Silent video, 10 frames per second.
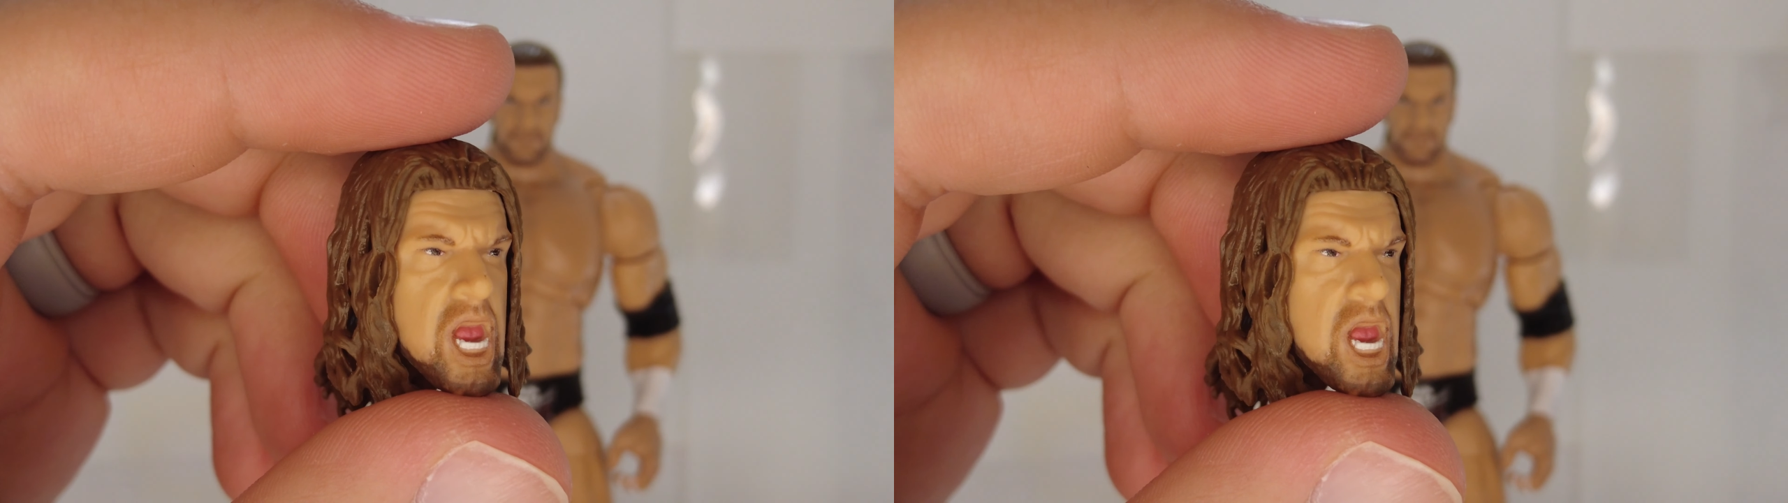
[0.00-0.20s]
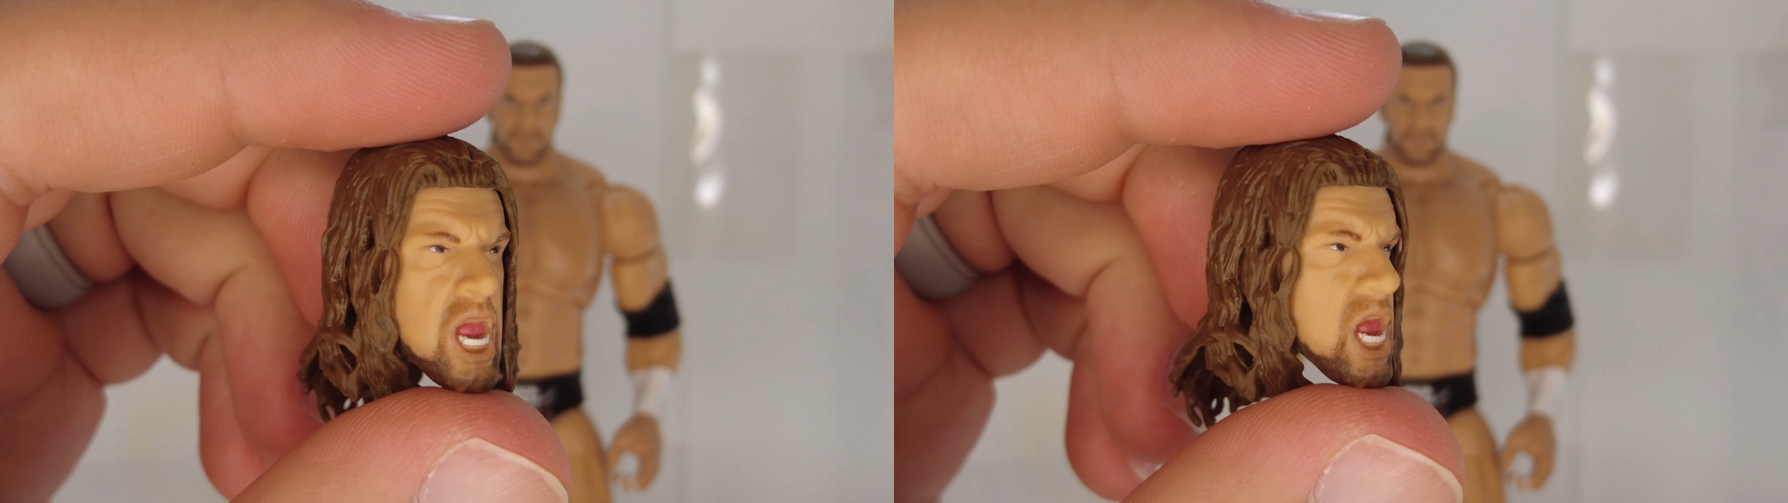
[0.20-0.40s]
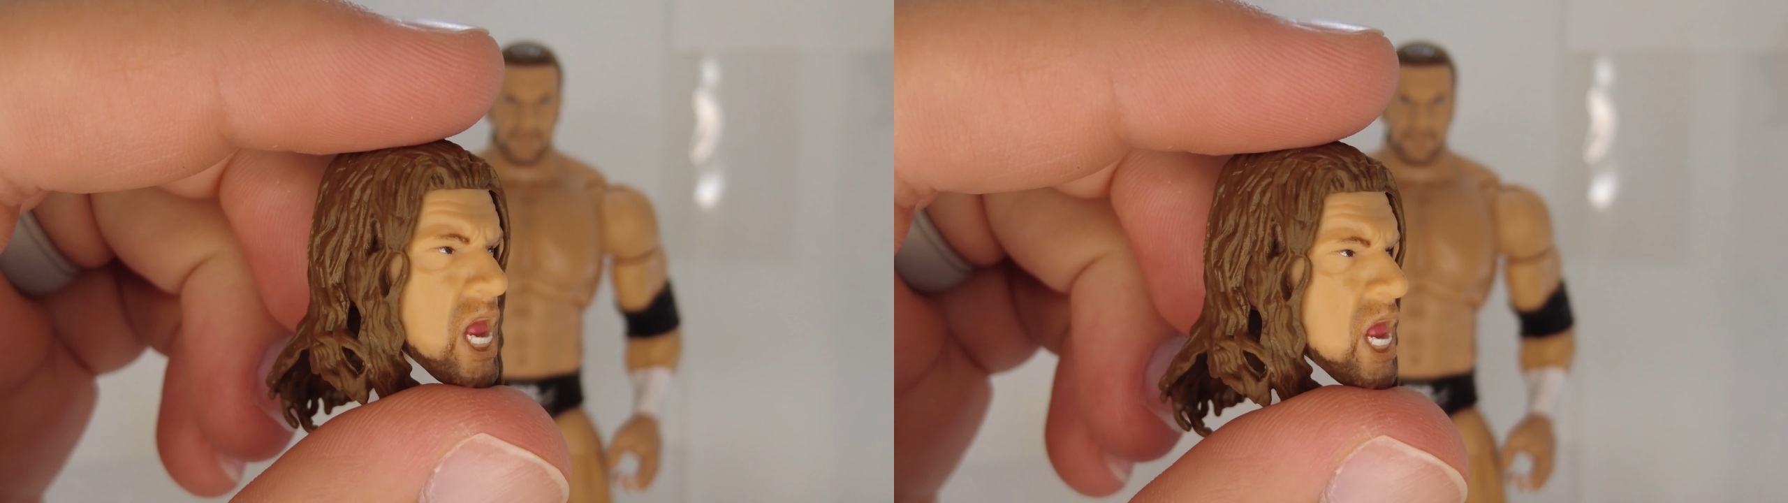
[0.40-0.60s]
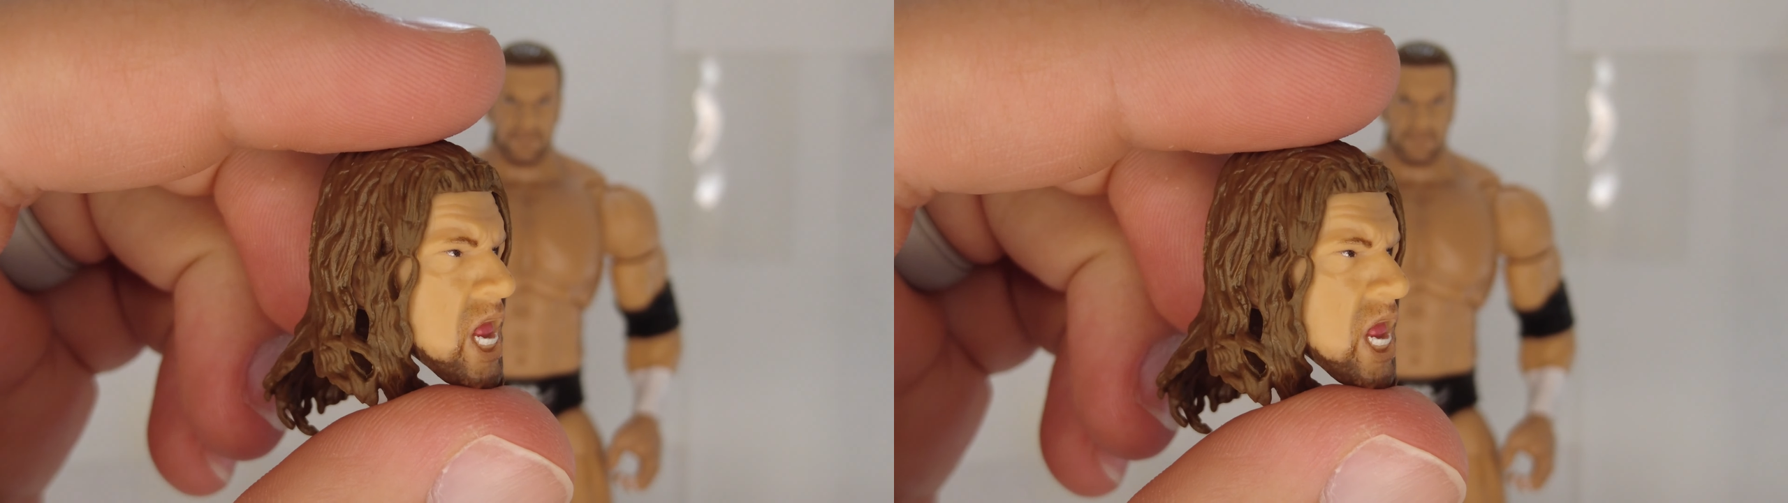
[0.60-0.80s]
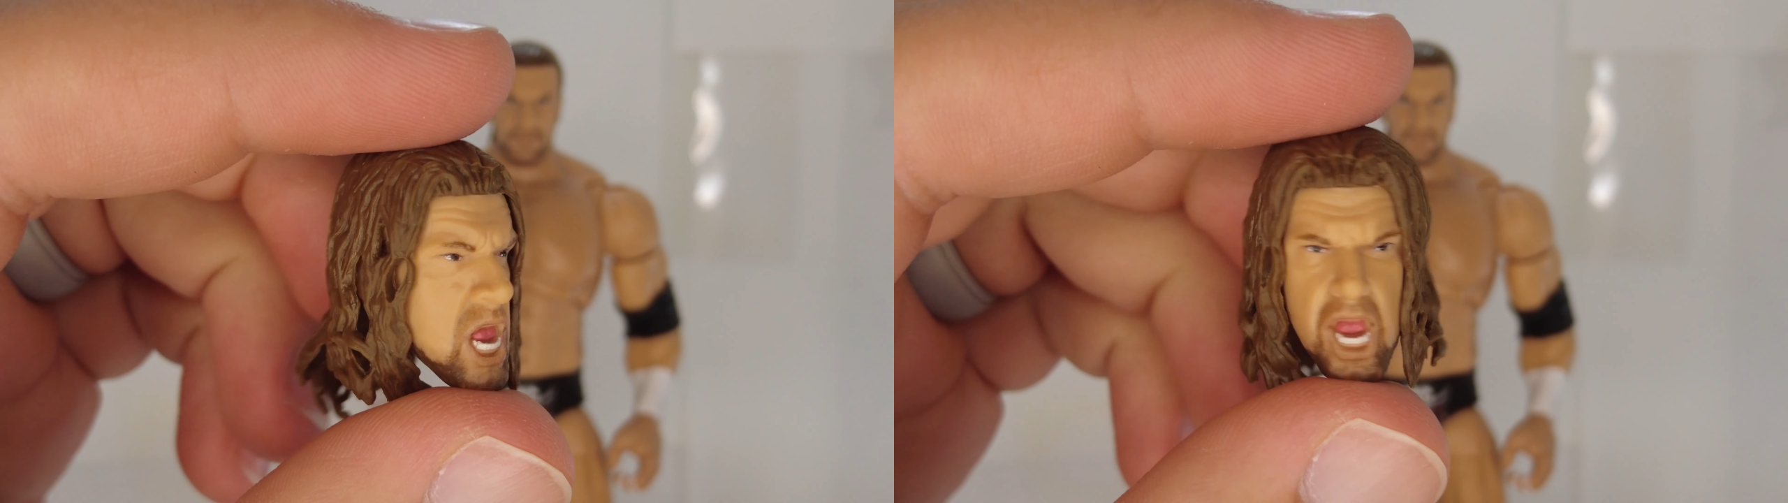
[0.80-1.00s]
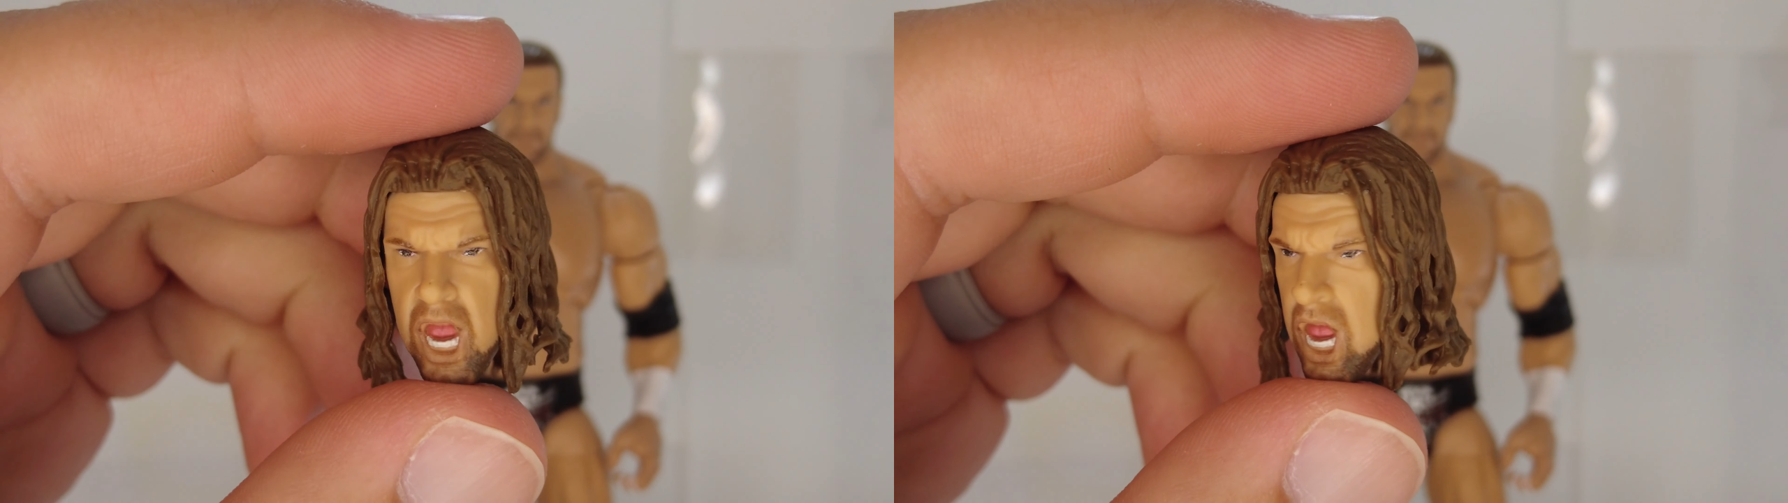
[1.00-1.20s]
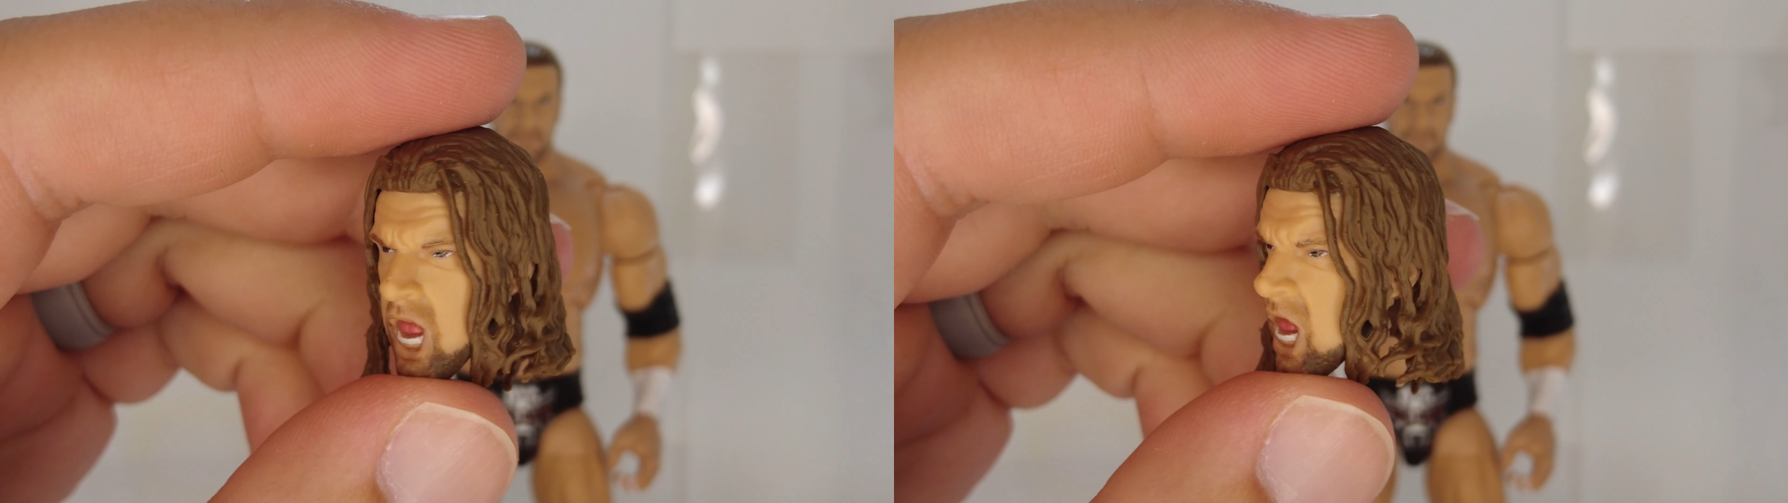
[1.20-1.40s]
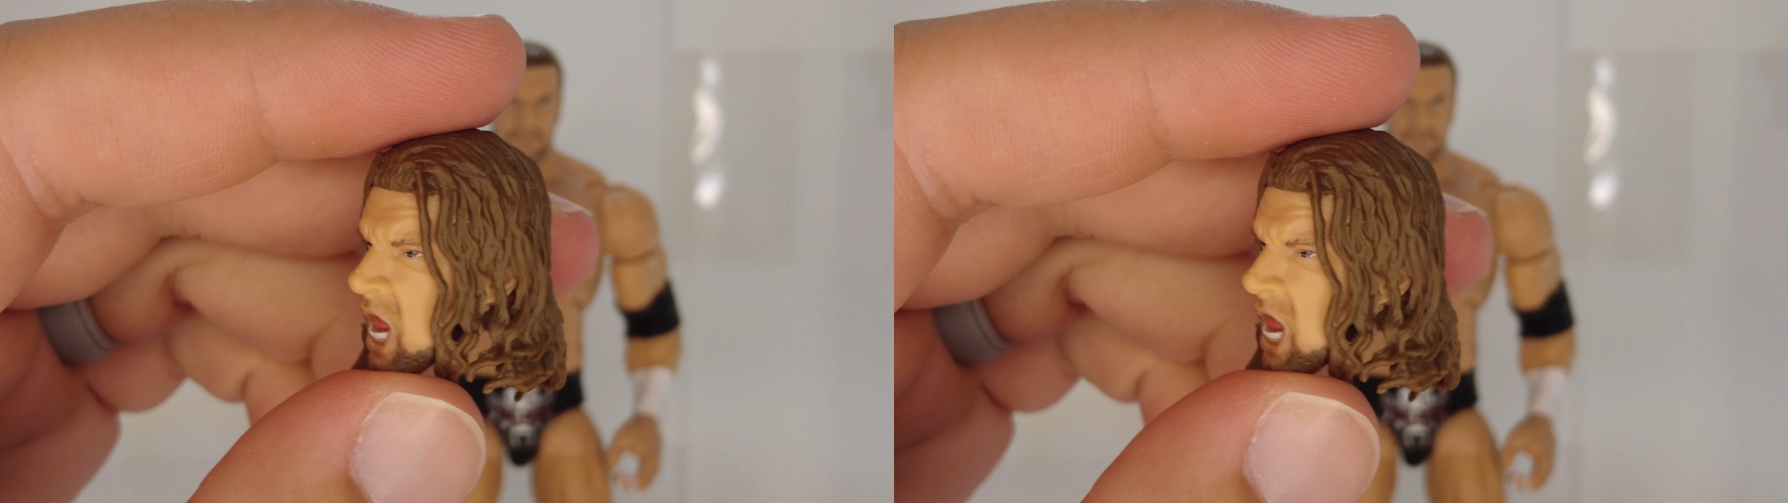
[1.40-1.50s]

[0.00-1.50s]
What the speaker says: but we've seen